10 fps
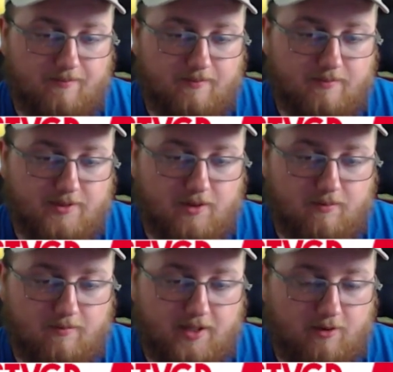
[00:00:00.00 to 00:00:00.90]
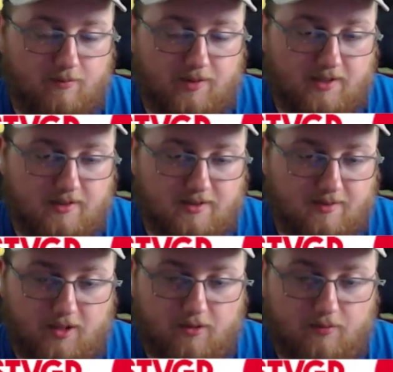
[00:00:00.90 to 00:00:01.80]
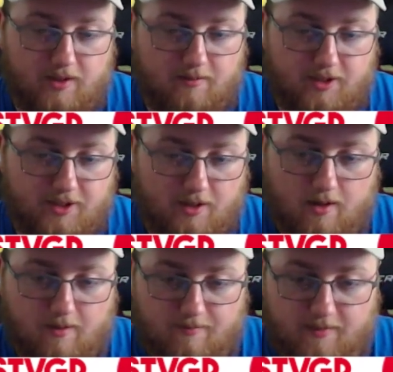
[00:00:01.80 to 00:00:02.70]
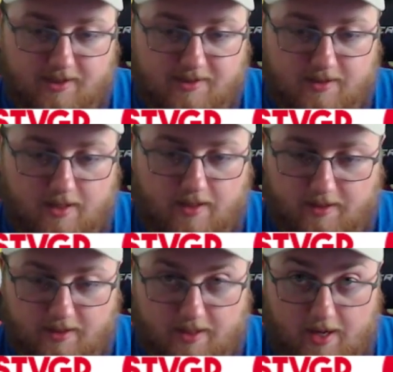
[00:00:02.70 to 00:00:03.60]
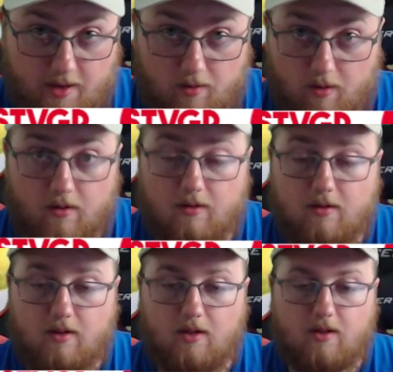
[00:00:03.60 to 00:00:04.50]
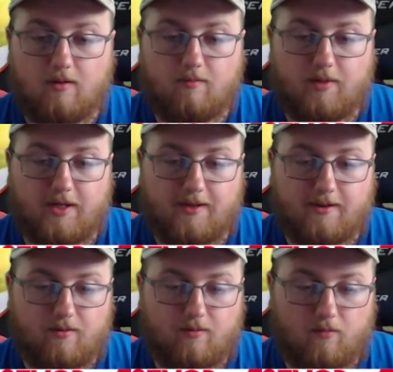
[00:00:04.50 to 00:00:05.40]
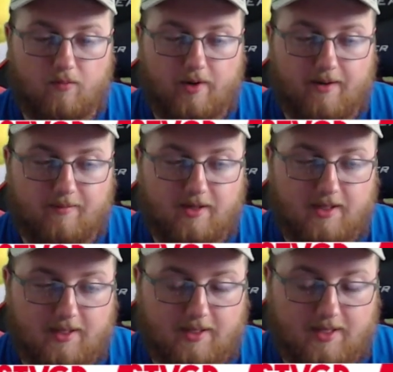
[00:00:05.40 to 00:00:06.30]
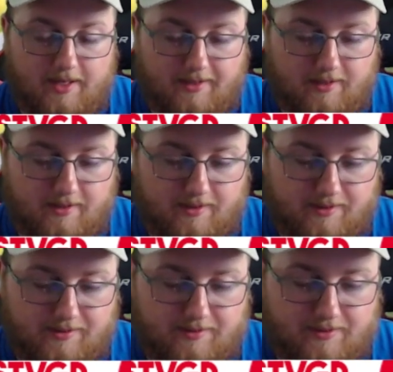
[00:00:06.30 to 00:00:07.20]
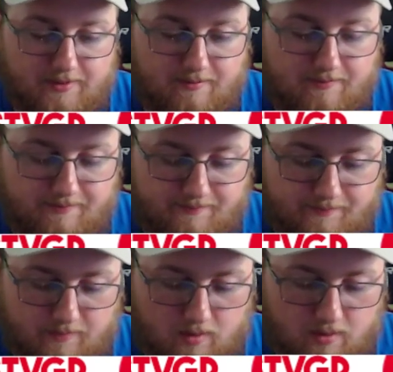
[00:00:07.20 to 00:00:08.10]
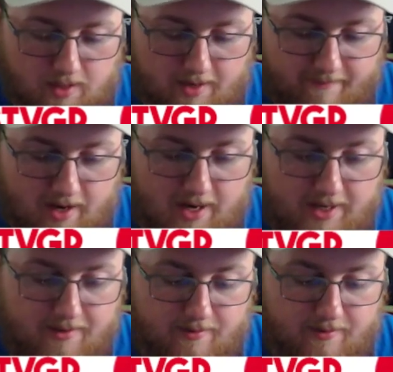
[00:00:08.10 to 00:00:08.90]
So by no means am I quitting my job. That's not it at all. But what I'm getting at is I've got